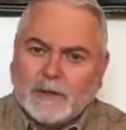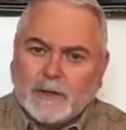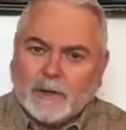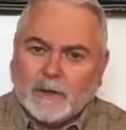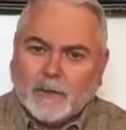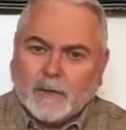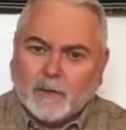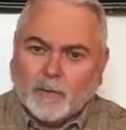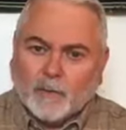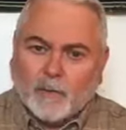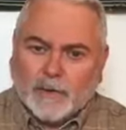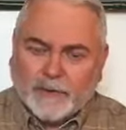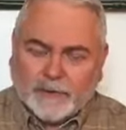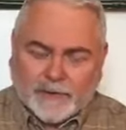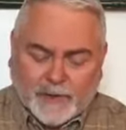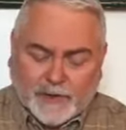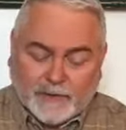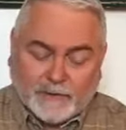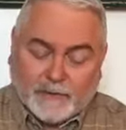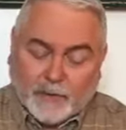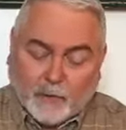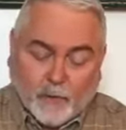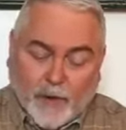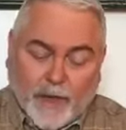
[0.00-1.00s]
with,
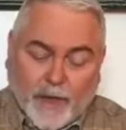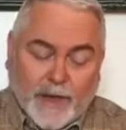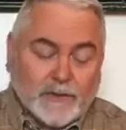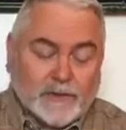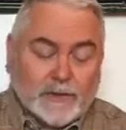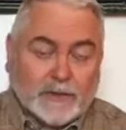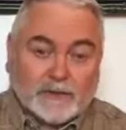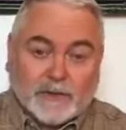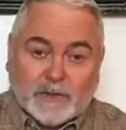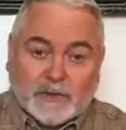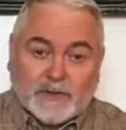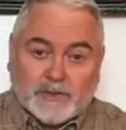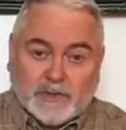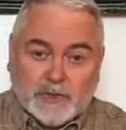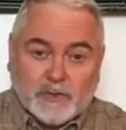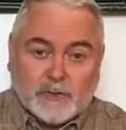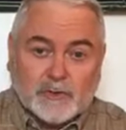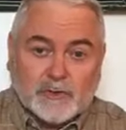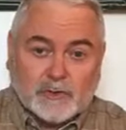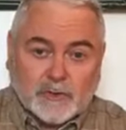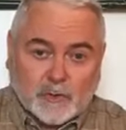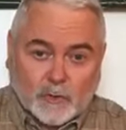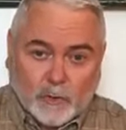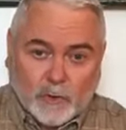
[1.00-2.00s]
in the way that the
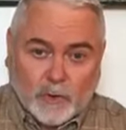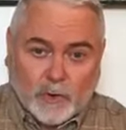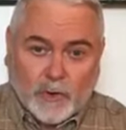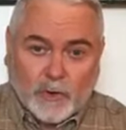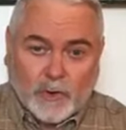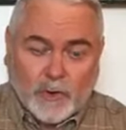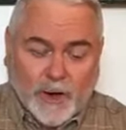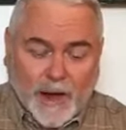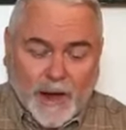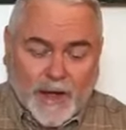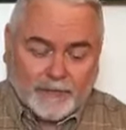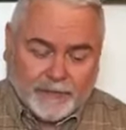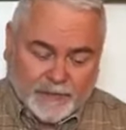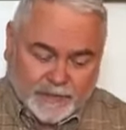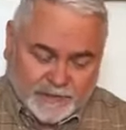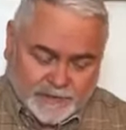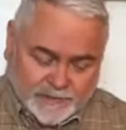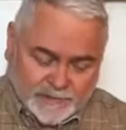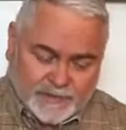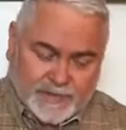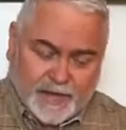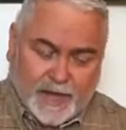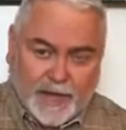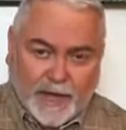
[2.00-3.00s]
Jews were at
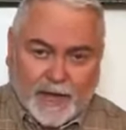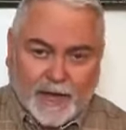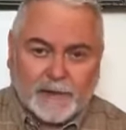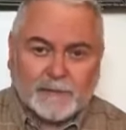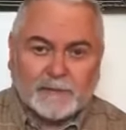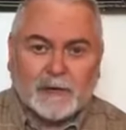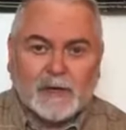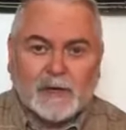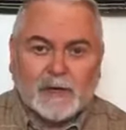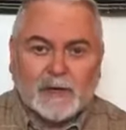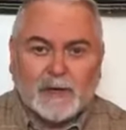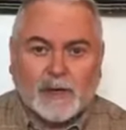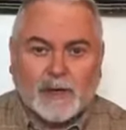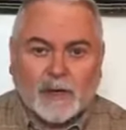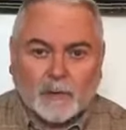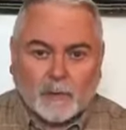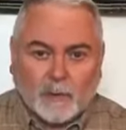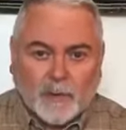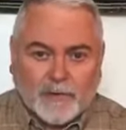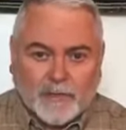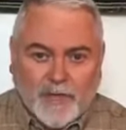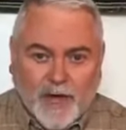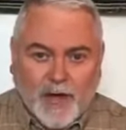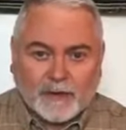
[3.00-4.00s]
this time
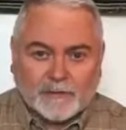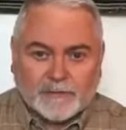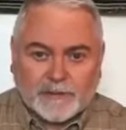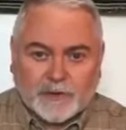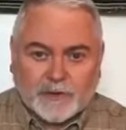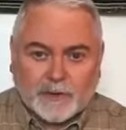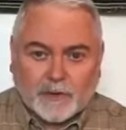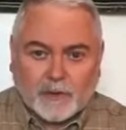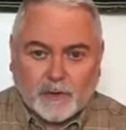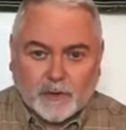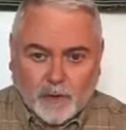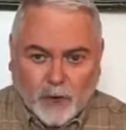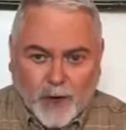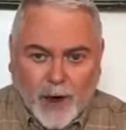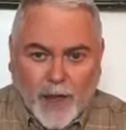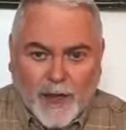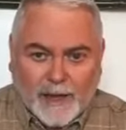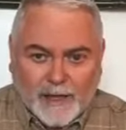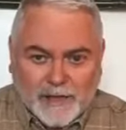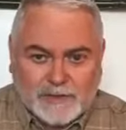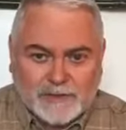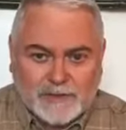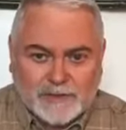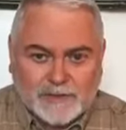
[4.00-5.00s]
without
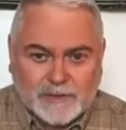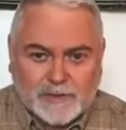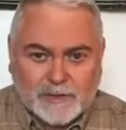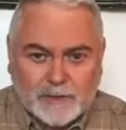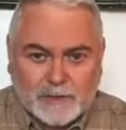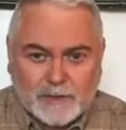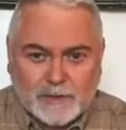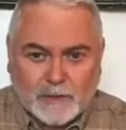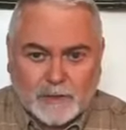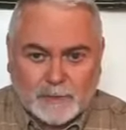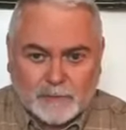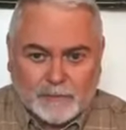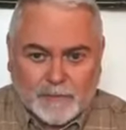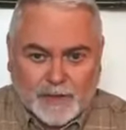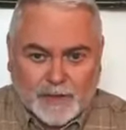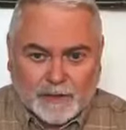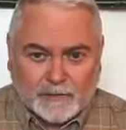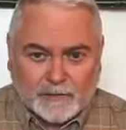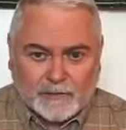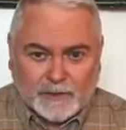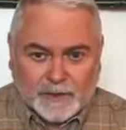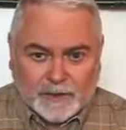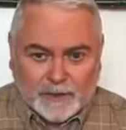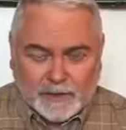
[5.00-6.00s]
Christ
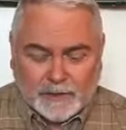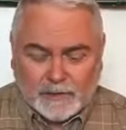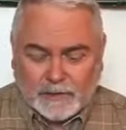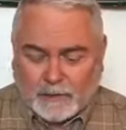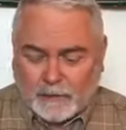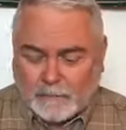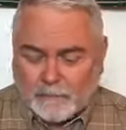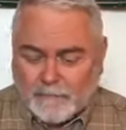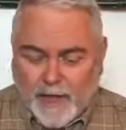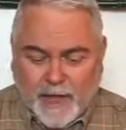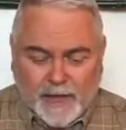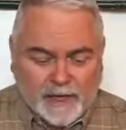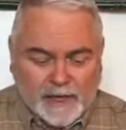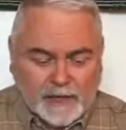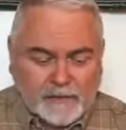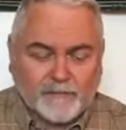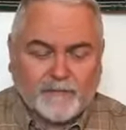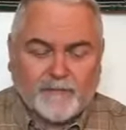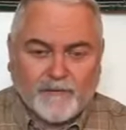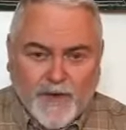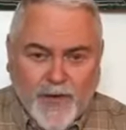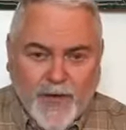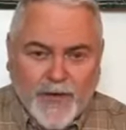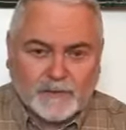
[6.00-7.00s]
being the main
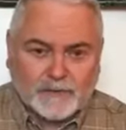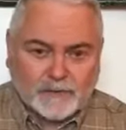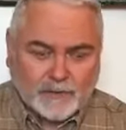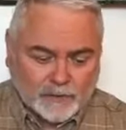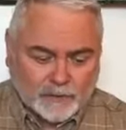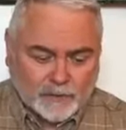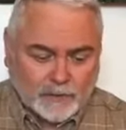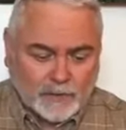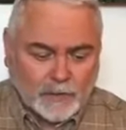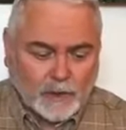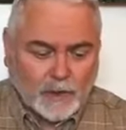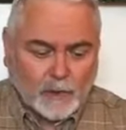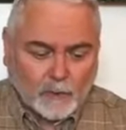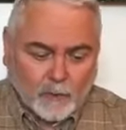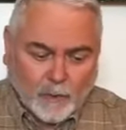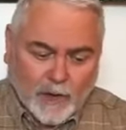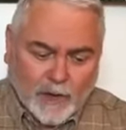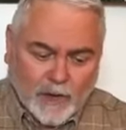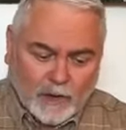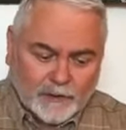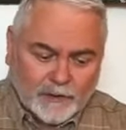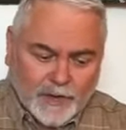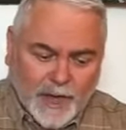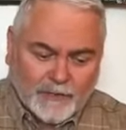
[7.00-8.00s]
factor?
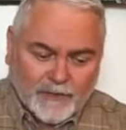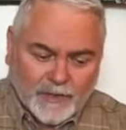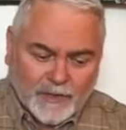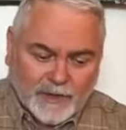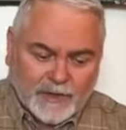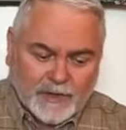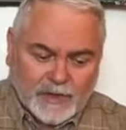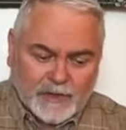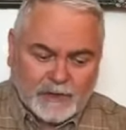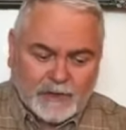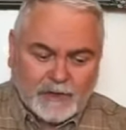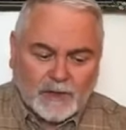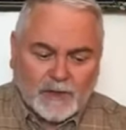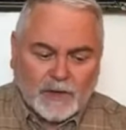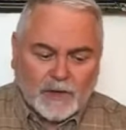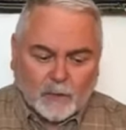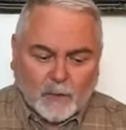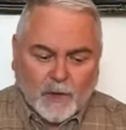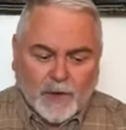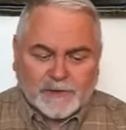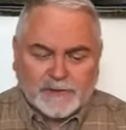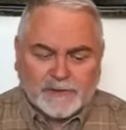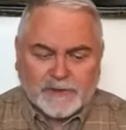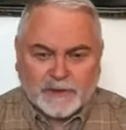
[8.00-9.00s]
Well, not that he
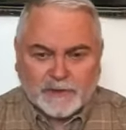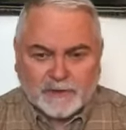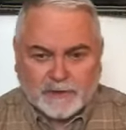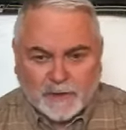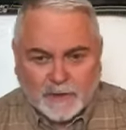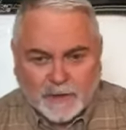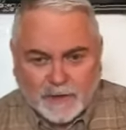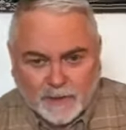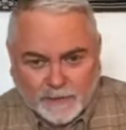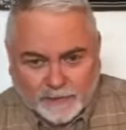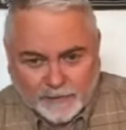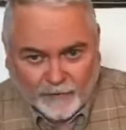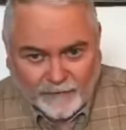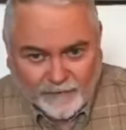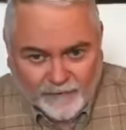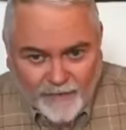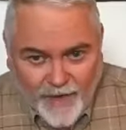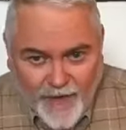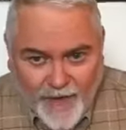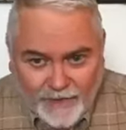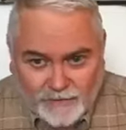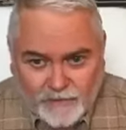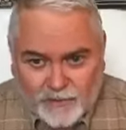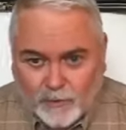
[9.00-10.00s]
wasn't the
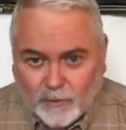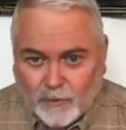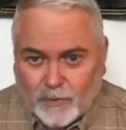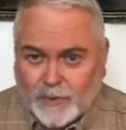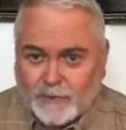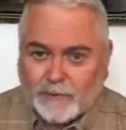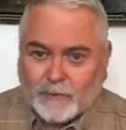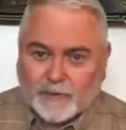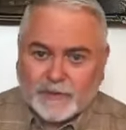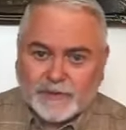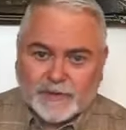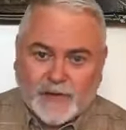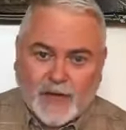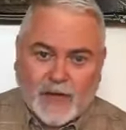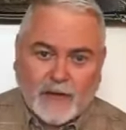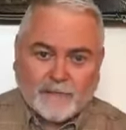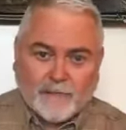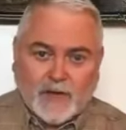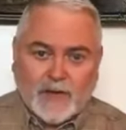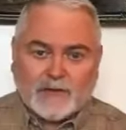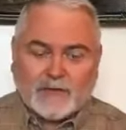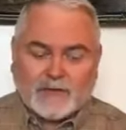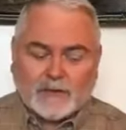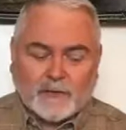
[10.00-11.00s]
factor in their
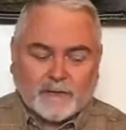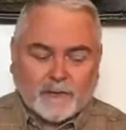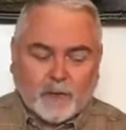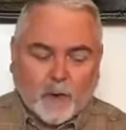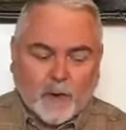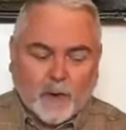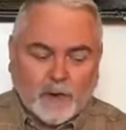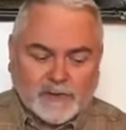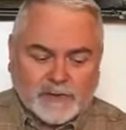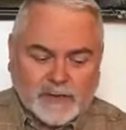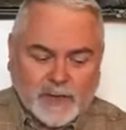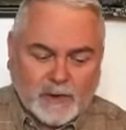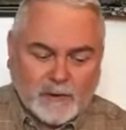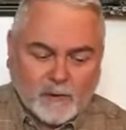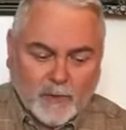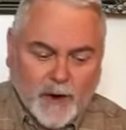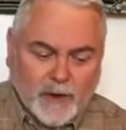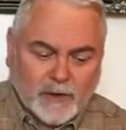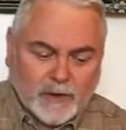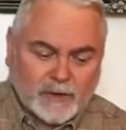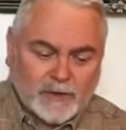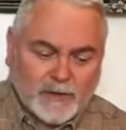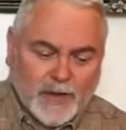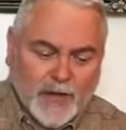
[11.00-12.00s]
salvation. Of course, they
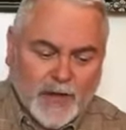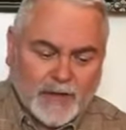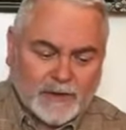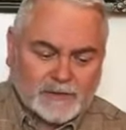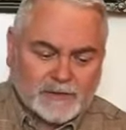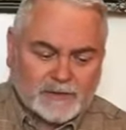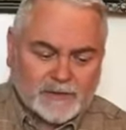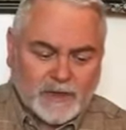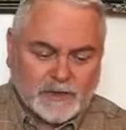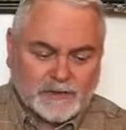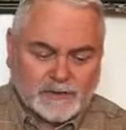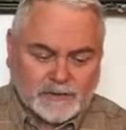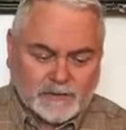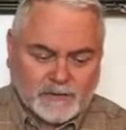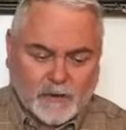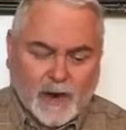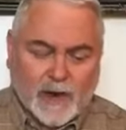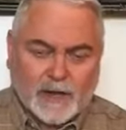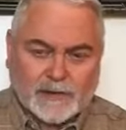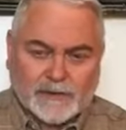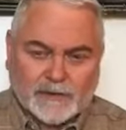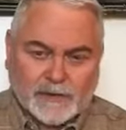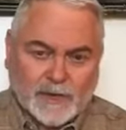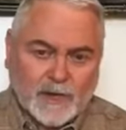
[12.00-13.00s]
recognized Jesus
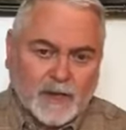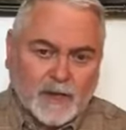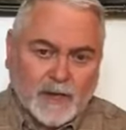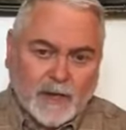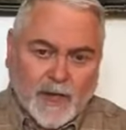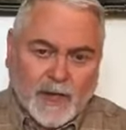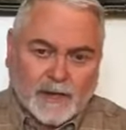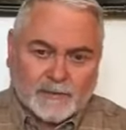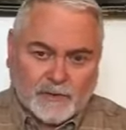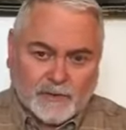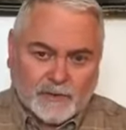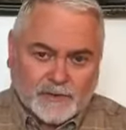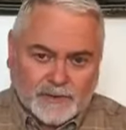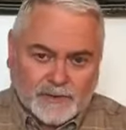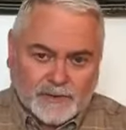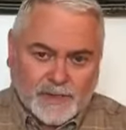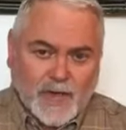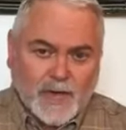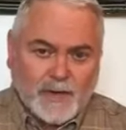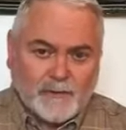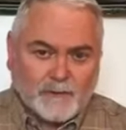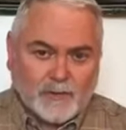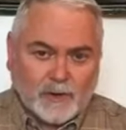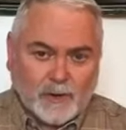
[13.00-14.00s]
Christ as their
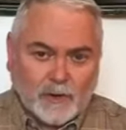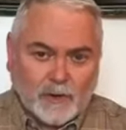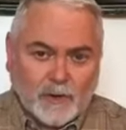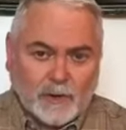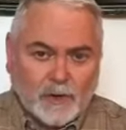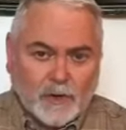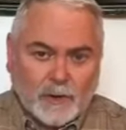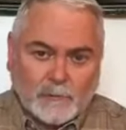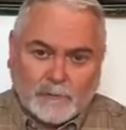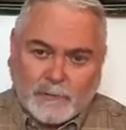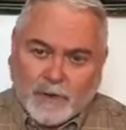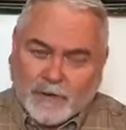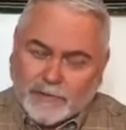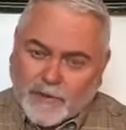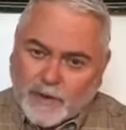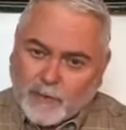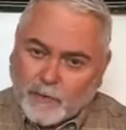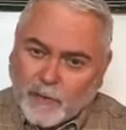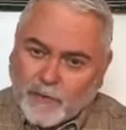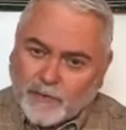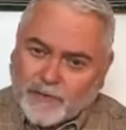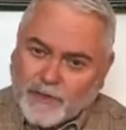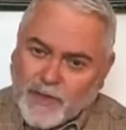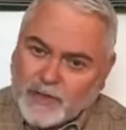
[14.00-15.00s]
Savior, but they
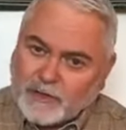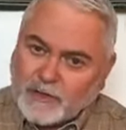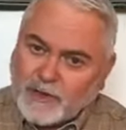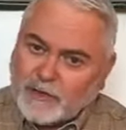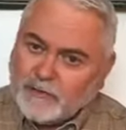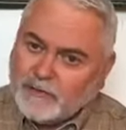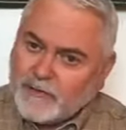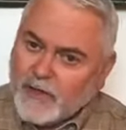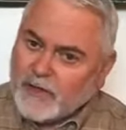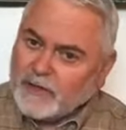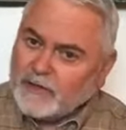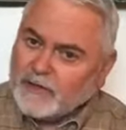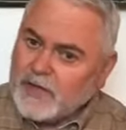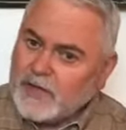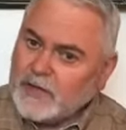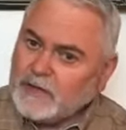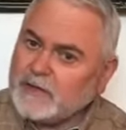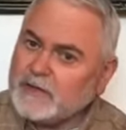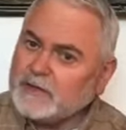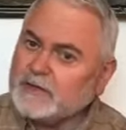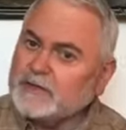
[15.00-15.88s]
were thinking they needed